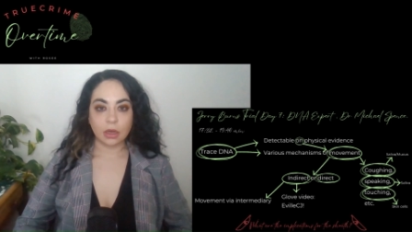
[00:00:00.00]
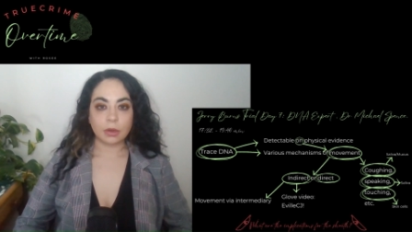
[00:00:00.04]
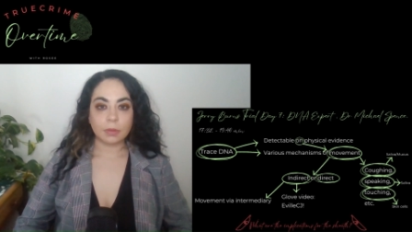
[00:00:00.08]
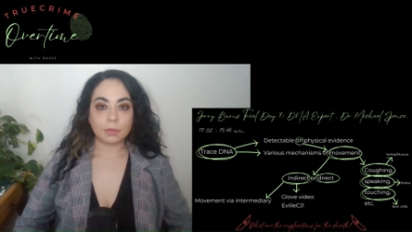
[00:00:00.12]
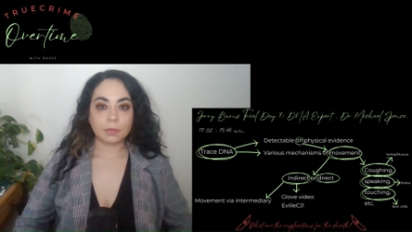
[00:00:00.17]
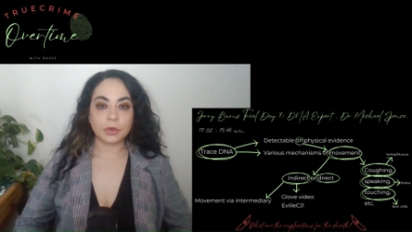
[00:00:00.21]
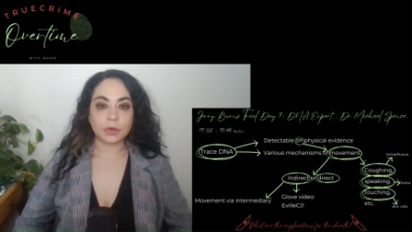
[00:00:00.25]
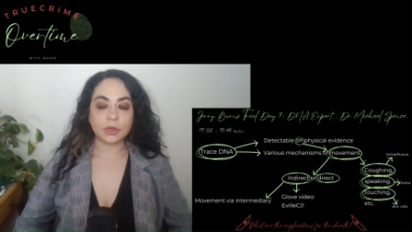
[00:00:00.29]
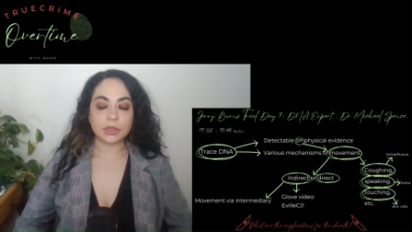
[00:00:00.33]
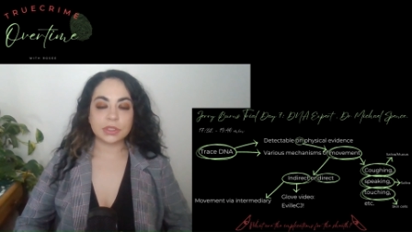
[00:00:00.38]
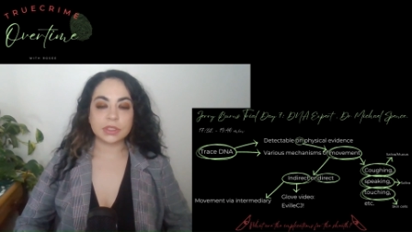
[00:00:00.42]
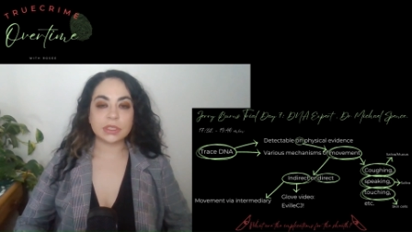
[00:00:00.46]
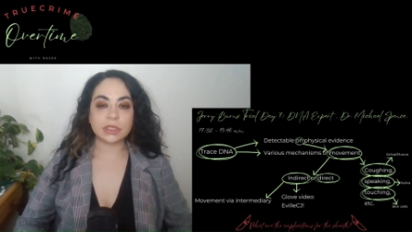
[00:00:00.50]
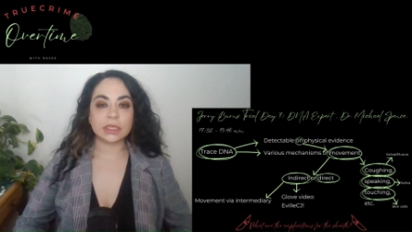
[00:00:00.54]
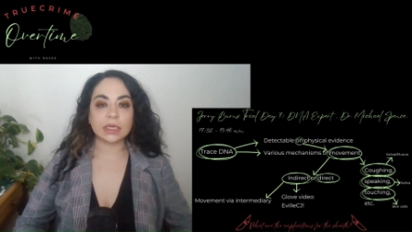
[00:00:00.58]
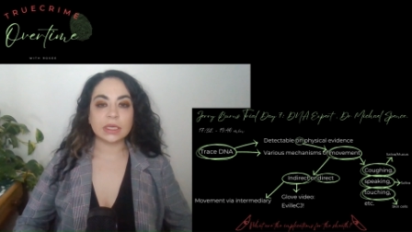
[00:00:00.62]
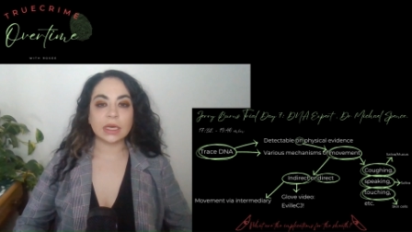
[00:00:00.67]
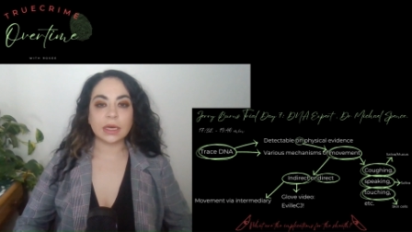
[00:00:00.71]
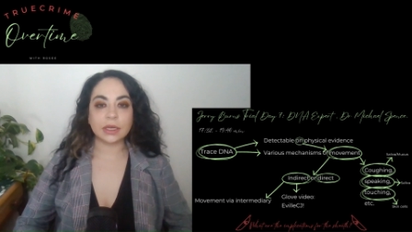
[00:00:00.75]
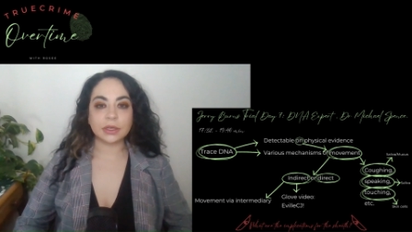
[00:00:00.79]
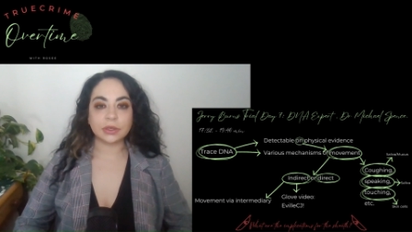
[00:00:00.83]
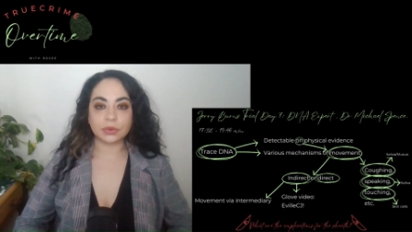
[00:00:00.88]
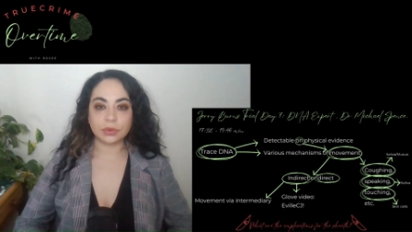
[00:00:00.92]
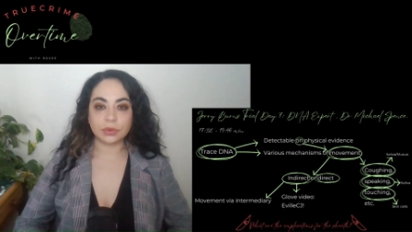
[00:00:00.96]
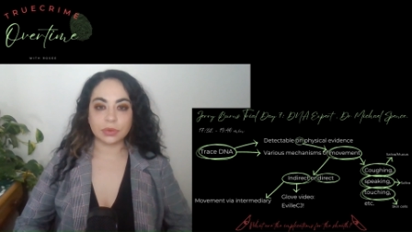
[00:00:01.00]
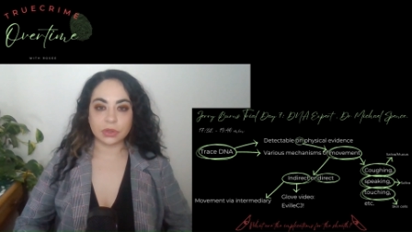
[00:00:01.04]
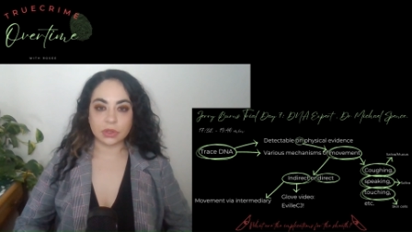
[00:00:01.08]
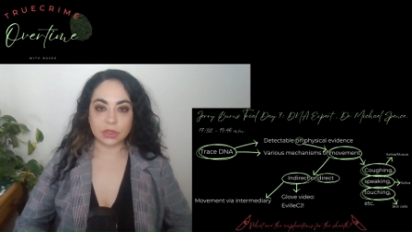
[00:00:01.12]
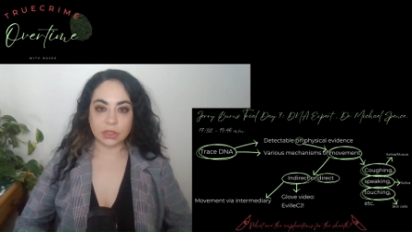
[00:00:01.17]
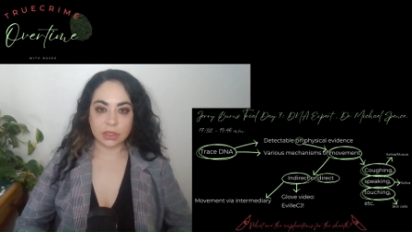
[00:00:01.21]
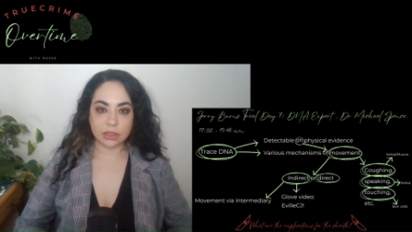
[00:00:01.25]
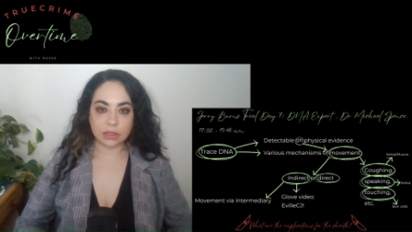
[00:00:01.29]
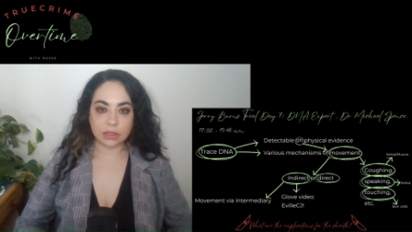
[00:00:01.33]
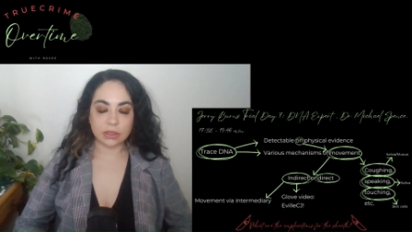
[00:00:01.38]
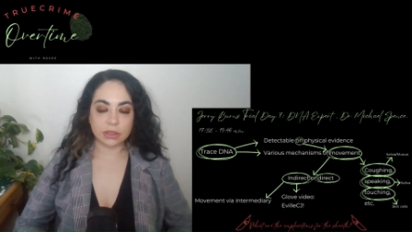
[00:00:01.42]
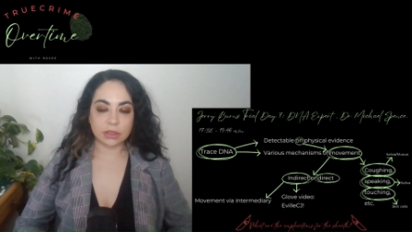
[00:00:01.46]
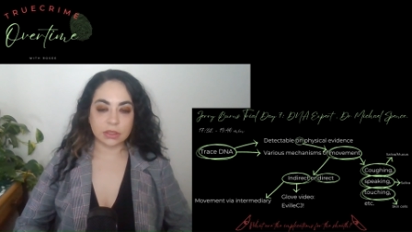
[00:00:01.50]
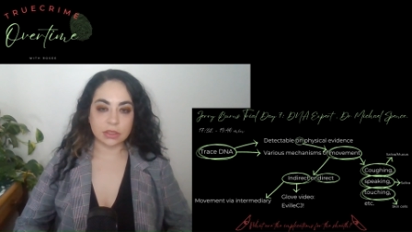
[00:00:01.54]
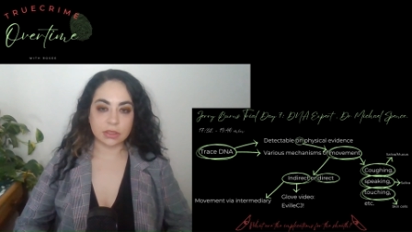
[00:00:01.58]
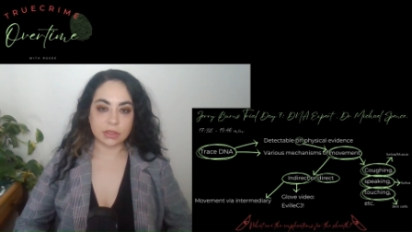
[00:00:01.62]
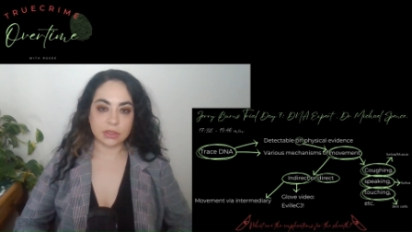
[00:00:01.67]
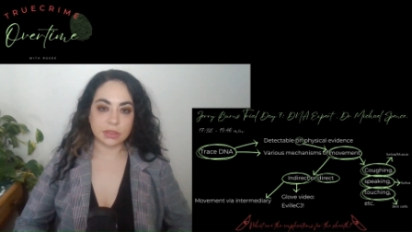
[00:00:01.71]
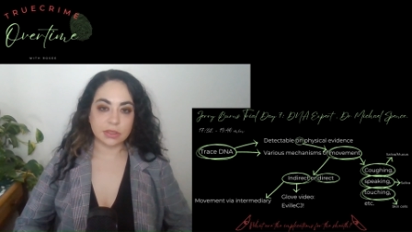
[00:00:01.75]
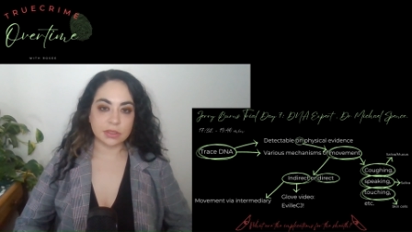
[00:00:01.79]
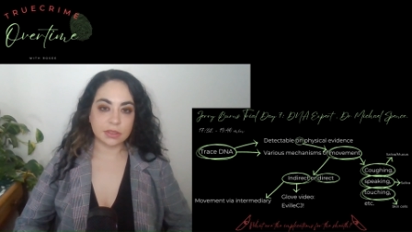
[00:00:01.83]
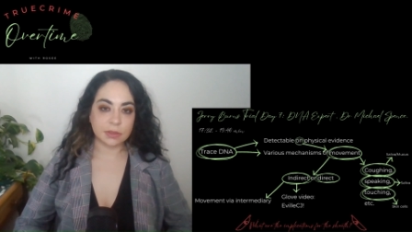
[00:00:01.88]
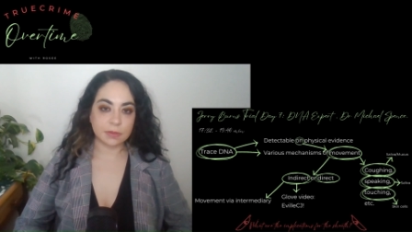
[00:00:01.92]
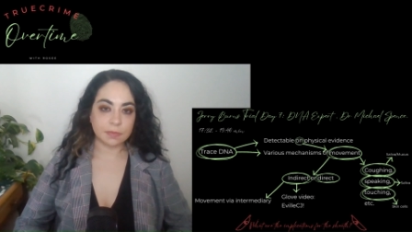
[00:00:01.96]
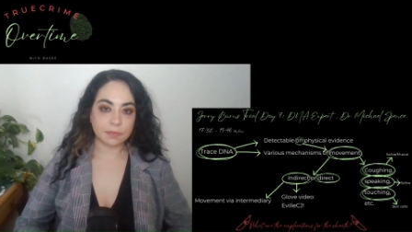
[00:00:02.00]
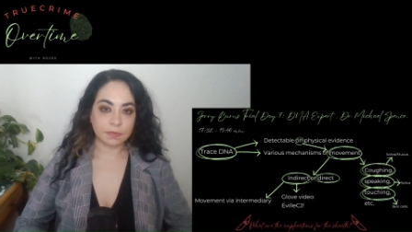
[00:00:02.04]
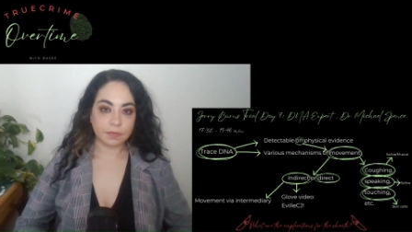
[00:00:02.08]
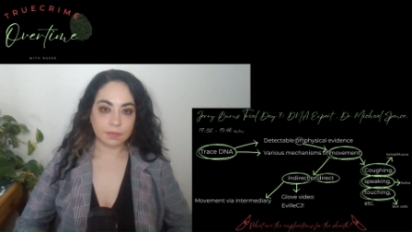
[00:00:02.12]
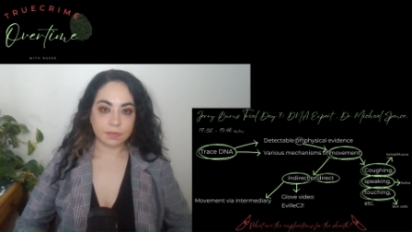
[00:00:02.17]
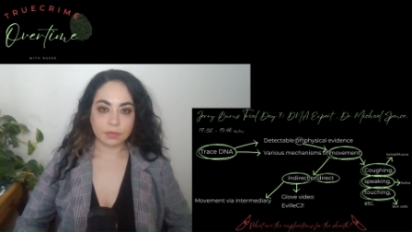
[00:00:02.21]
Personally, I don't think that this